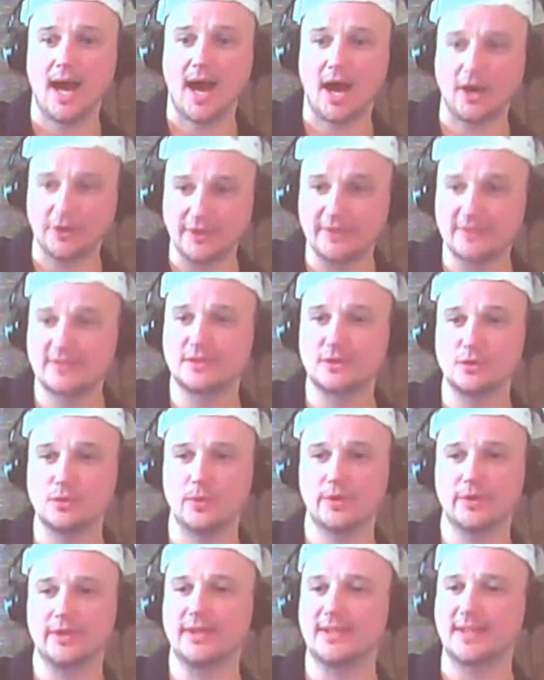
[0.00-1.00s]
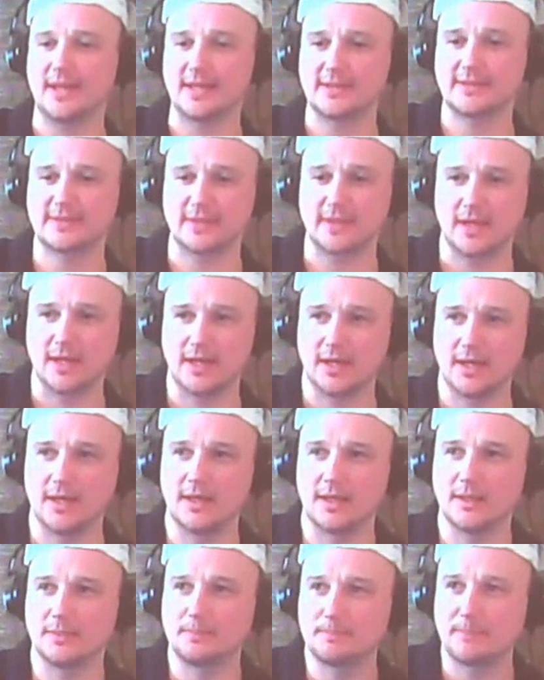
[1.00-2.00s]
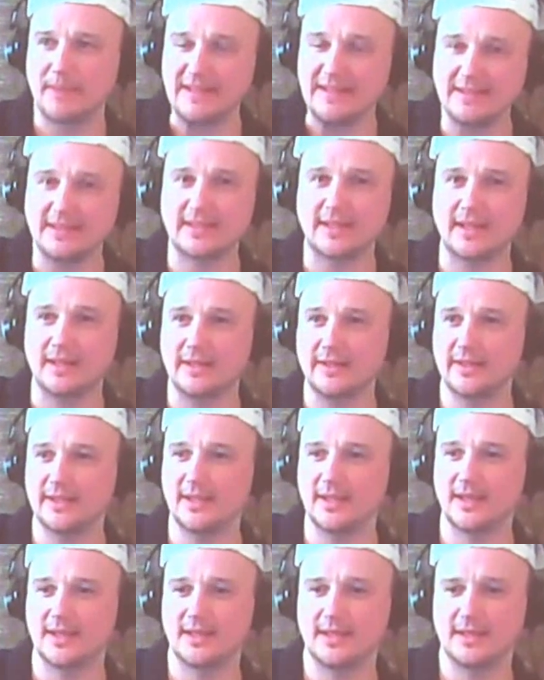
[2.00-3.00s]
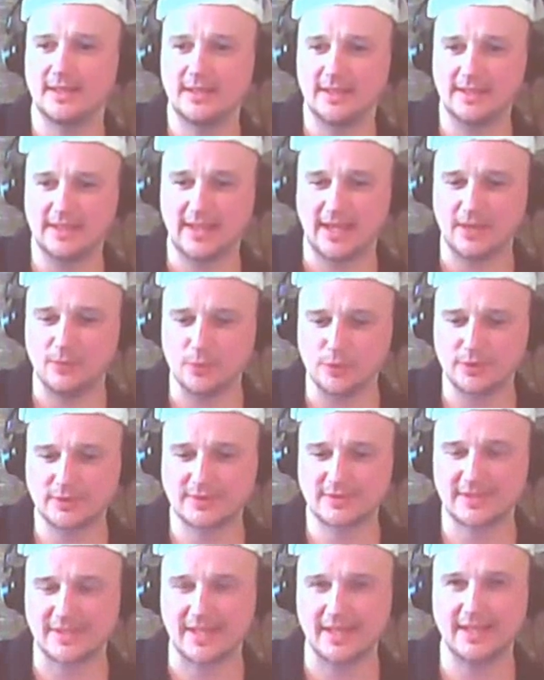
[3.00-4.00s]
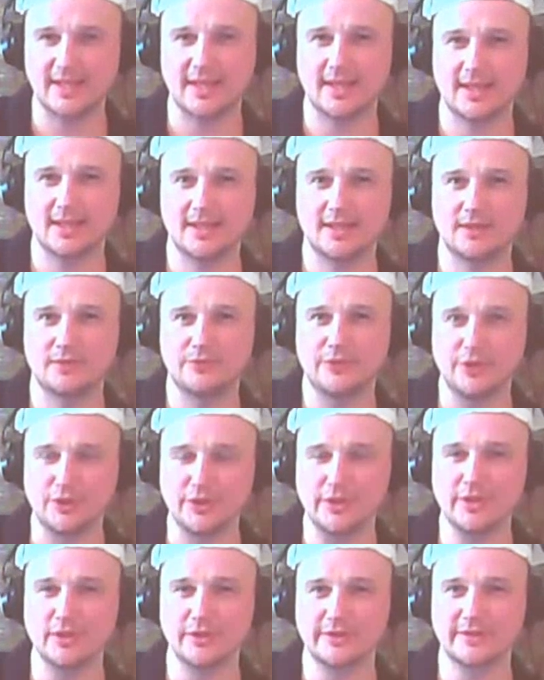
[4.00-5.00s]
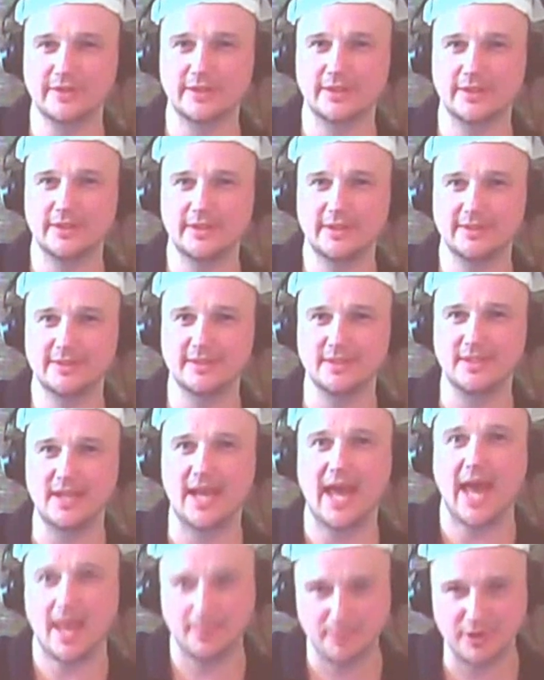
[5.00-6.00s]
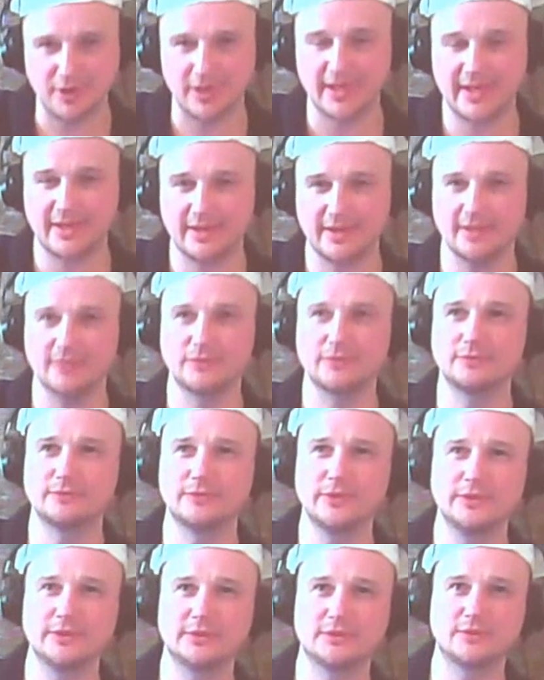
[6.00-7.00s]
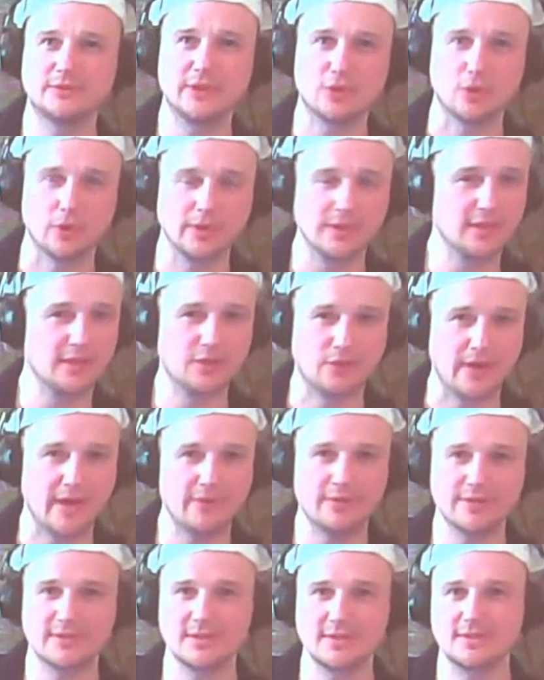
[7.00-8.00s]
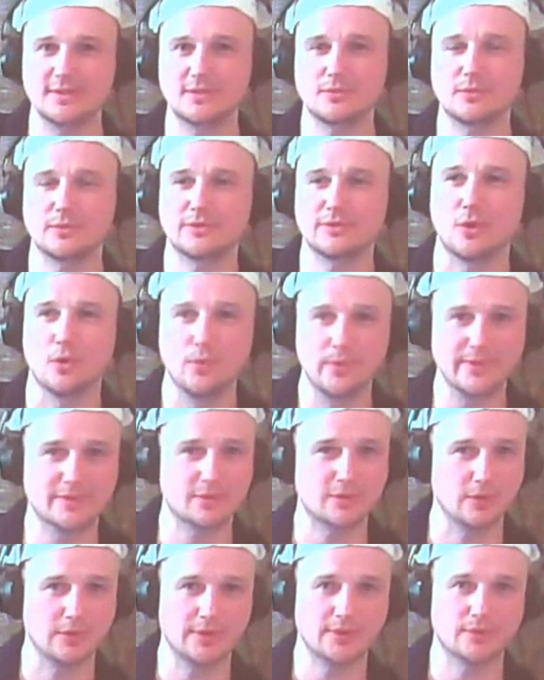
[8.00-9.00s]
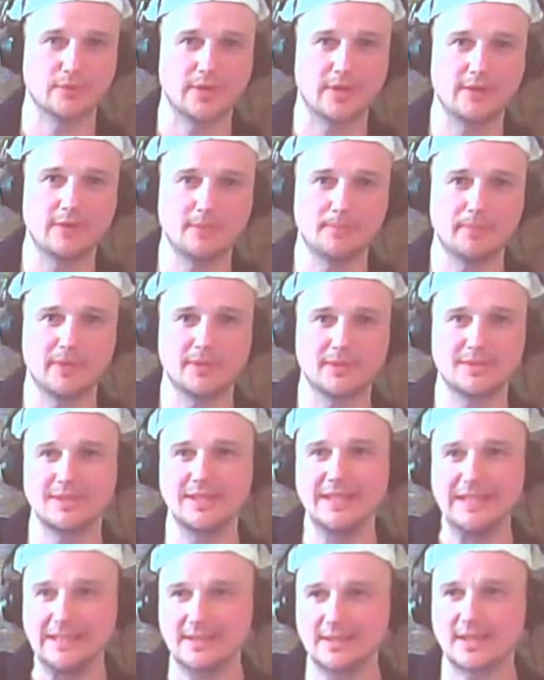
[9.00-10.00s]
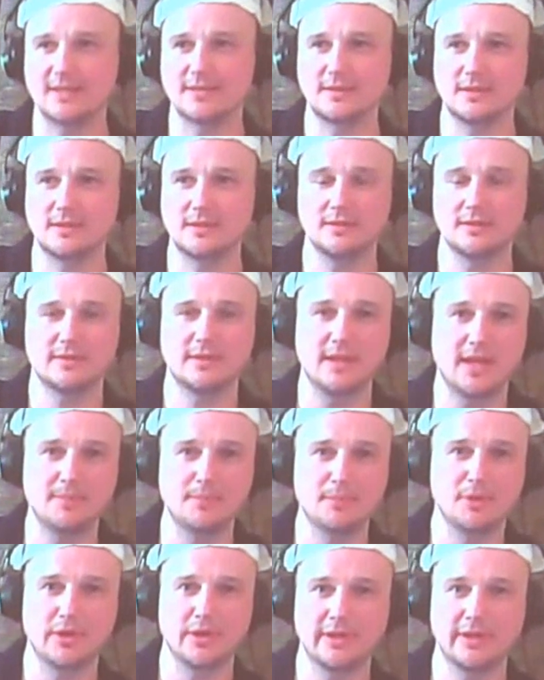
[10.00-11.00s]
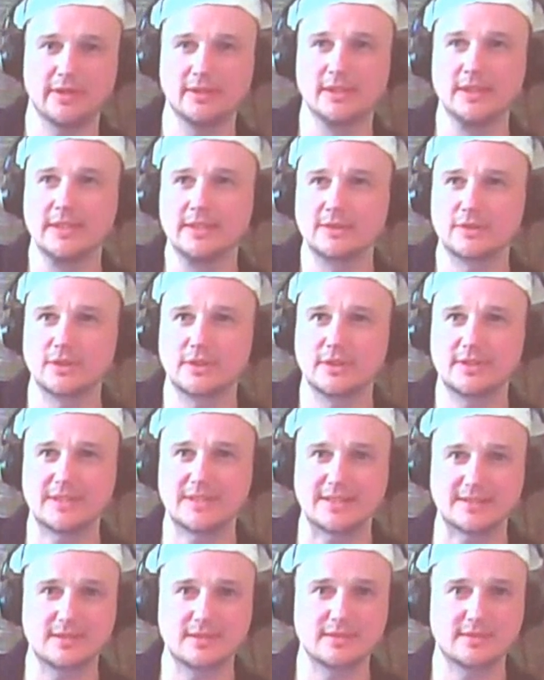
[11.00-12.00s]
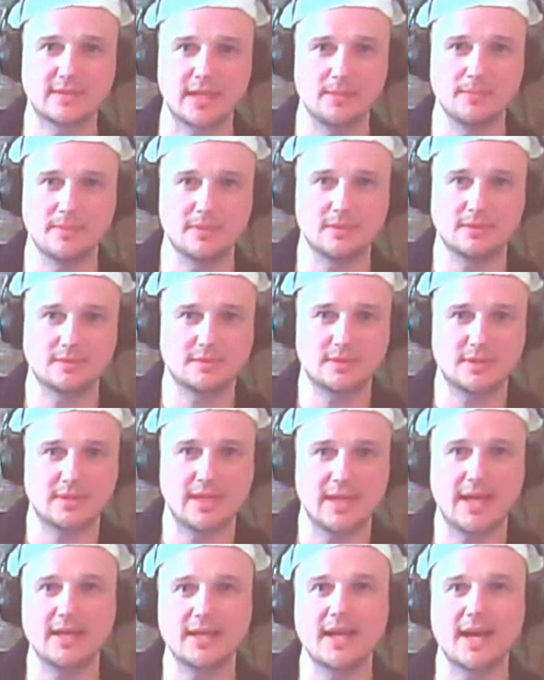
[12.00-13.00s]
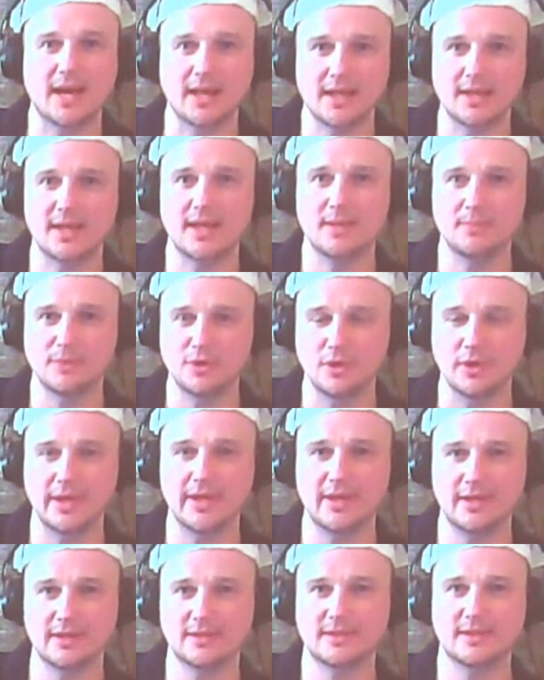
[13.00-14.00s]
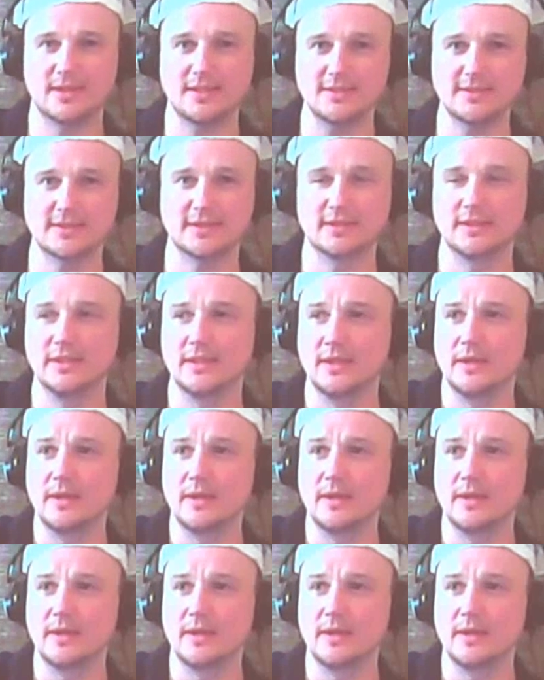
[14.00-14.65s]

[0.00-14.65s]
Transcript: How does it do what it does? Uh, basically, uh, I would say uh, is, a, is an emulator. We, we call it a driver since it was always called a driver, but in case it is an emulator, so it does the same that any other emulator does.